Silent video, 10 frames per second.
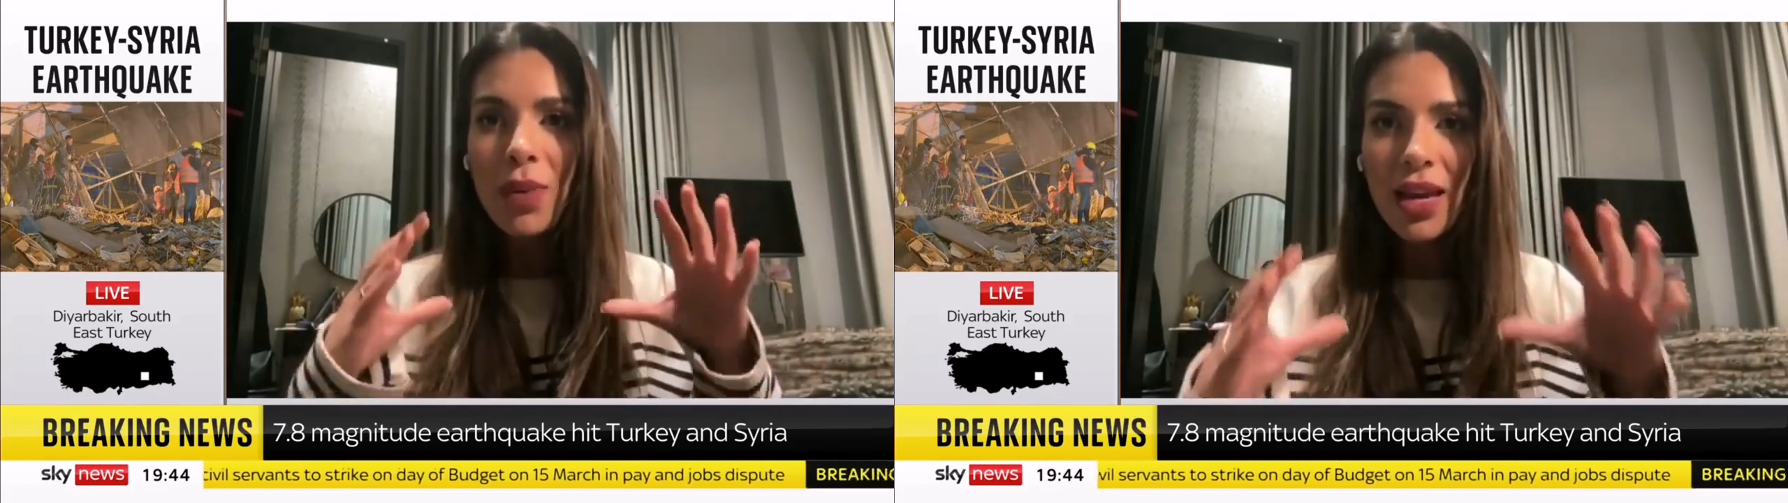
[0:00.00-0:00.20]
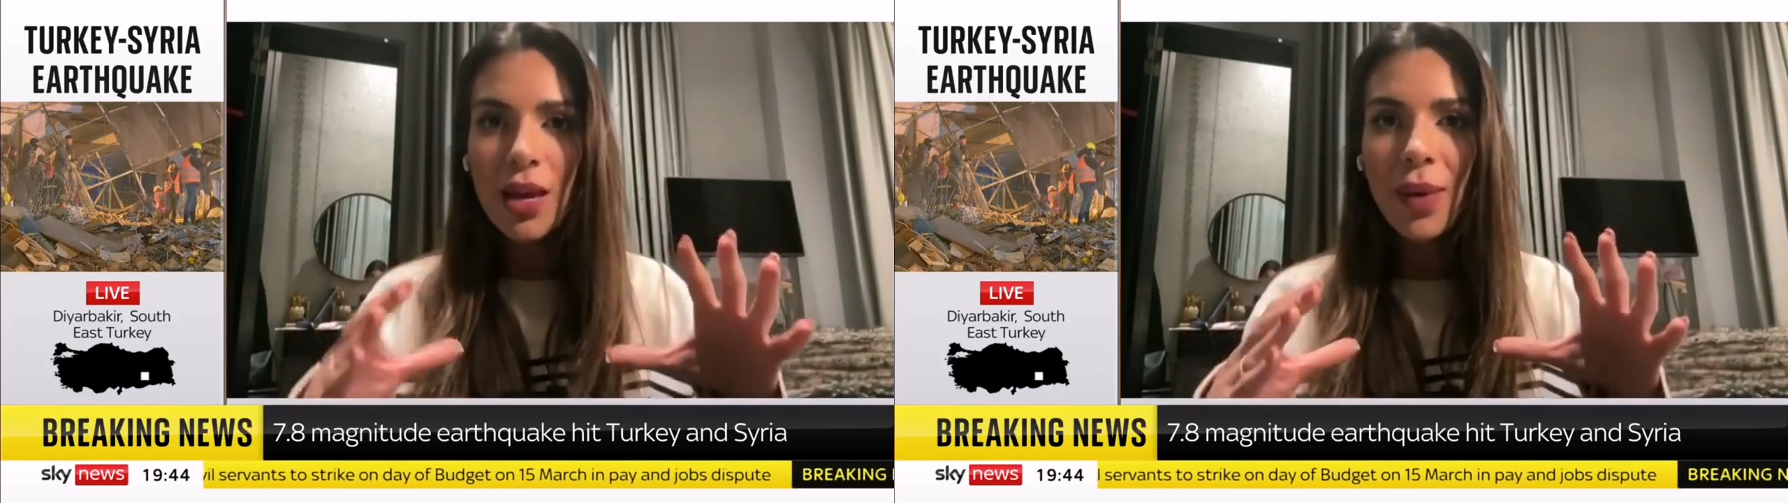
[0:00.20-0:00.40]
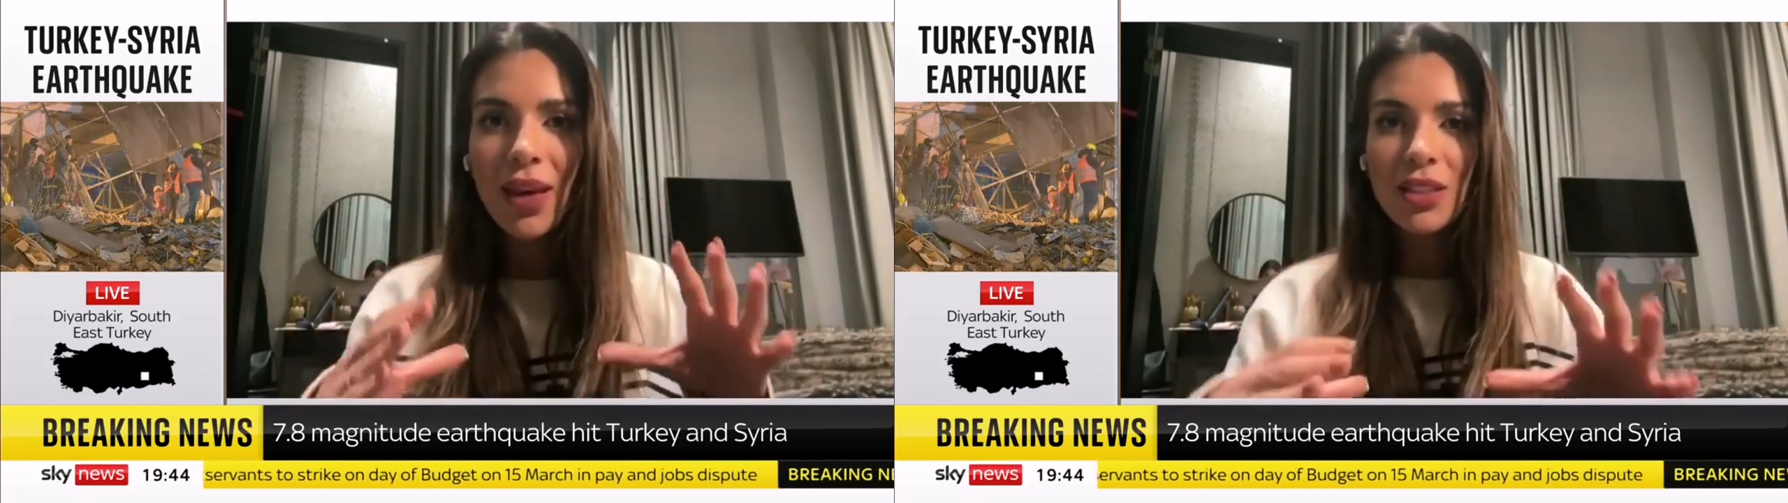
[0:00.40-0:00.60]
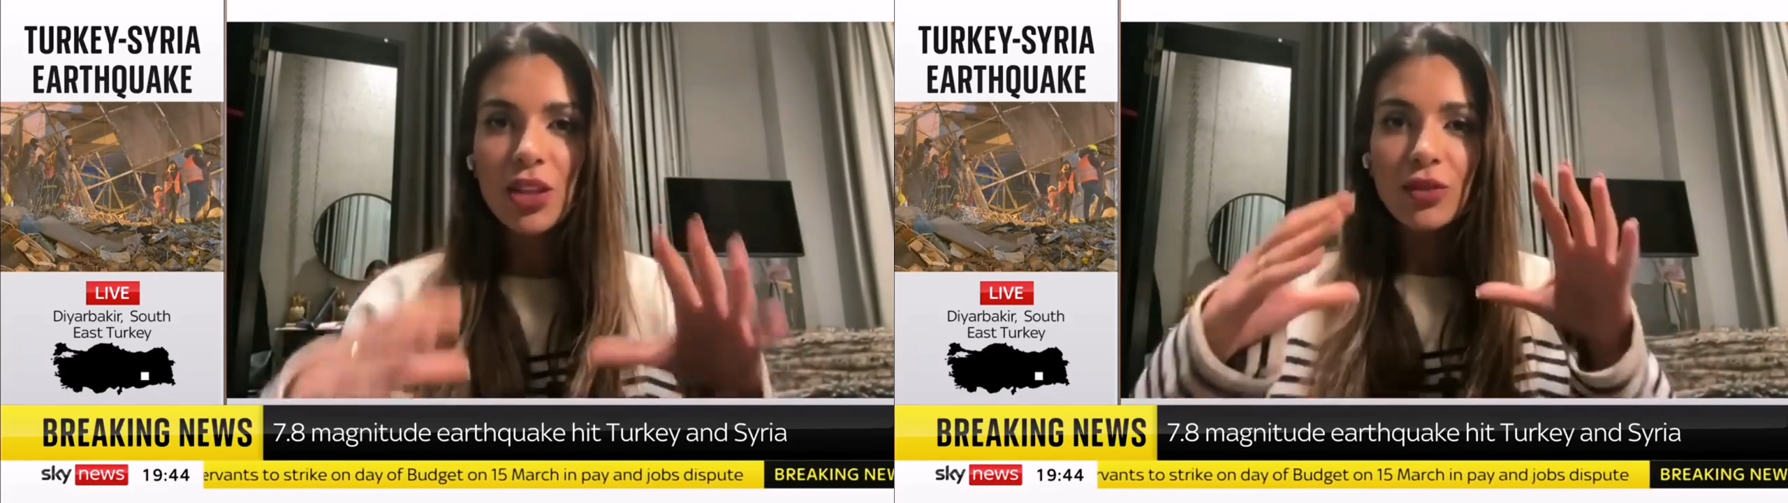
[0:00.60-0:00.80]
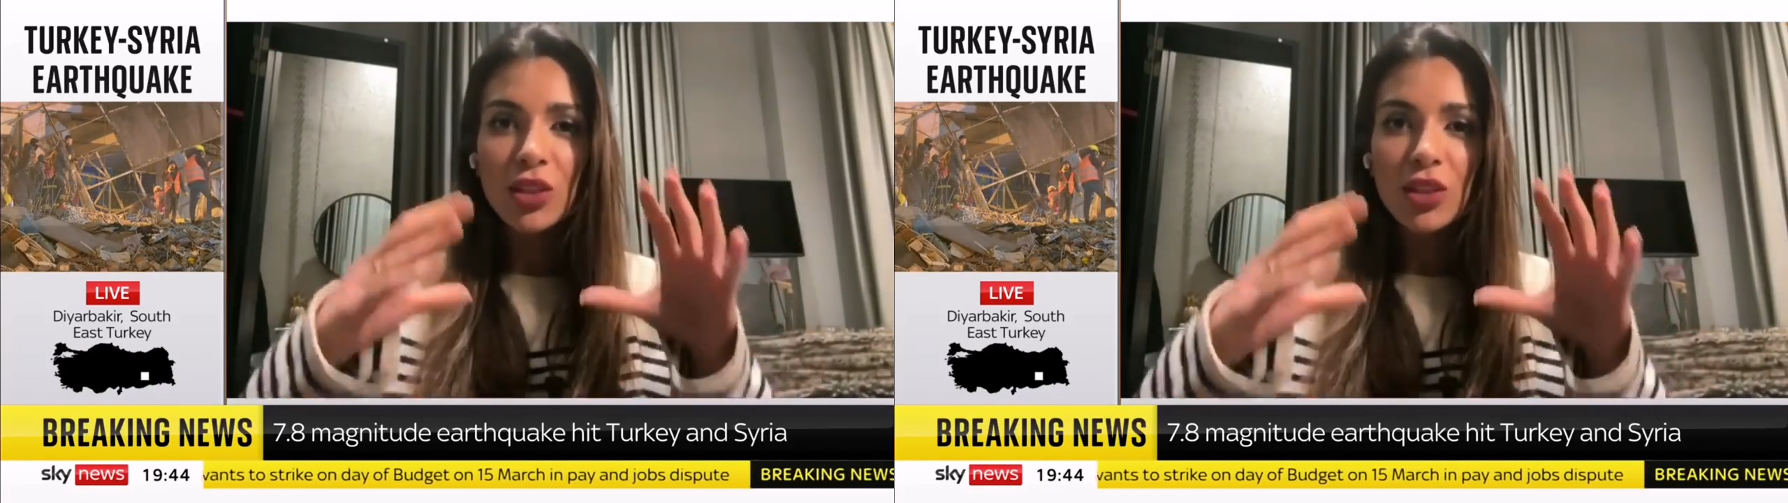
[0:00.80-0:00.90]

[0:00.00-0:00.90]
big capacity of